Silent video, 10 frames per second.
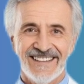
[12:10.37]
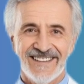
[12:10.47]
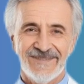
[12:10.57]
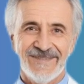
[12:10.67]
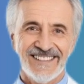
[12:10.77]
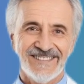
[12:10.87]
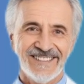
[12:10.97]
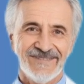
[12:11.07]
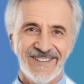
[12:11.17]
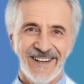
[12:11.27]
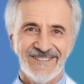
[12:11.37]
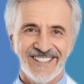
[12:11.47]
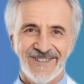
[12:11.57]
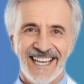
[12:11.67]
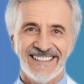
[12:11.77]
your muscles absorb
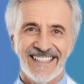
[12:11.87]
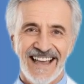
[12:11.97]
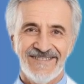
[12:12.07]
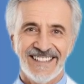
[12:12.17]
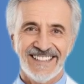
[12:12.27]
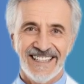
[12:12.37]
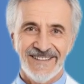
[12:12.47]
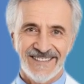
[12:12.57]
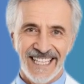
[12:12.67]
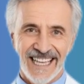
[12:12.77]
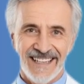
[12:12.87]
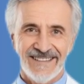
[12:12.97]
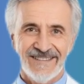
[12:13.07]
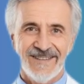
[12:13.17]
stress every single day,